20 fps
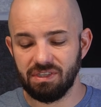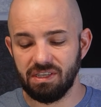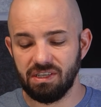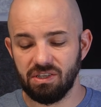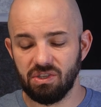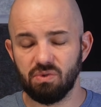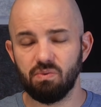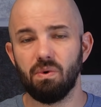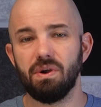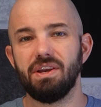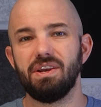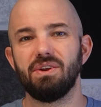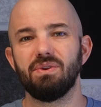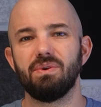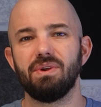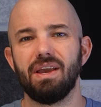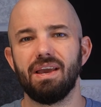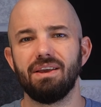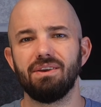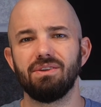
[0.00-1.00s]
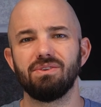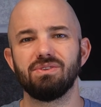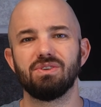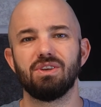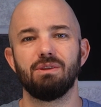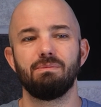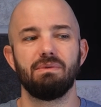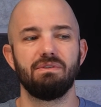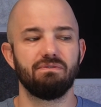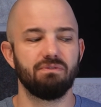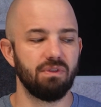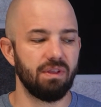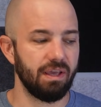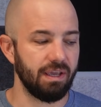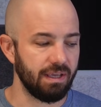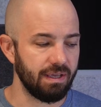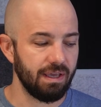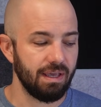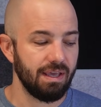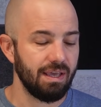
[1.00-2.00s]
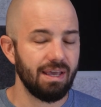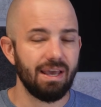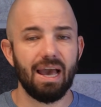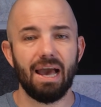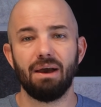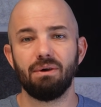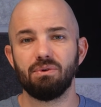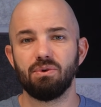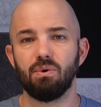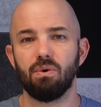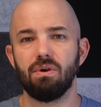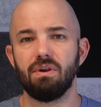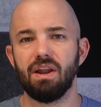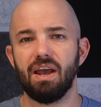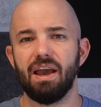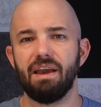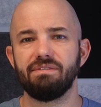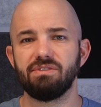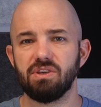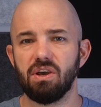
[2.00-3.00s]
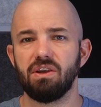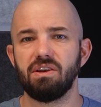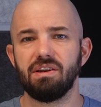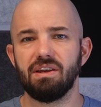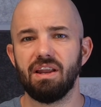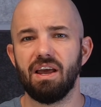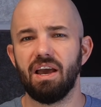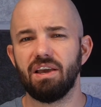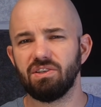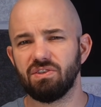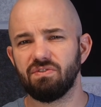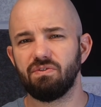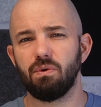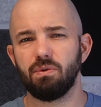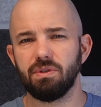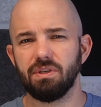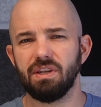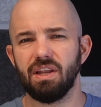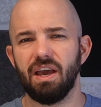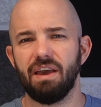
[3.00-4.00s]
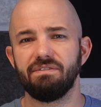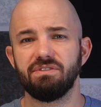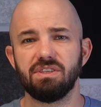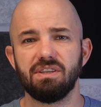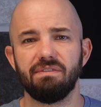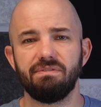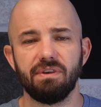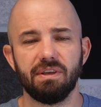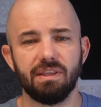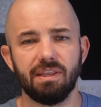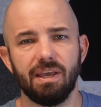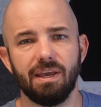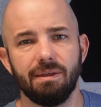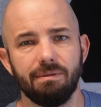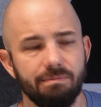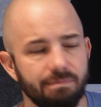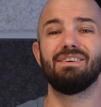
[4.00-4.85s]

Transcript: The 20-degree angle is going to be for like outdoor knives, hunting knives, folding knives, stuff like that.